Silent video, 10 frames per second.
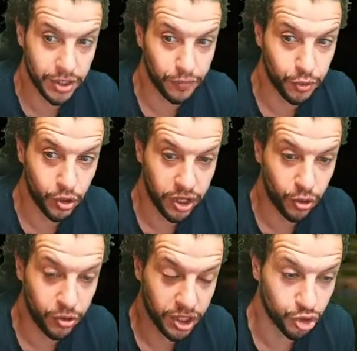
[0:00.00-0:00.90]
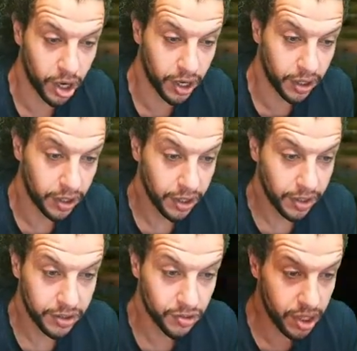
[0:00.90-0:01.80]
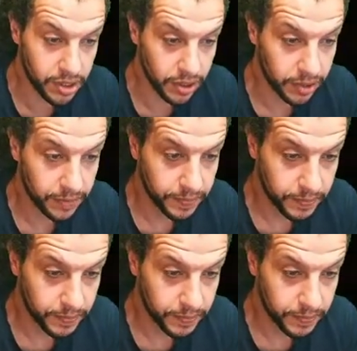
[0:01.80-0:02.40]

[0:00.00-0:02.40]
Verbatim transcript: days if we don't include the training. It's crazy.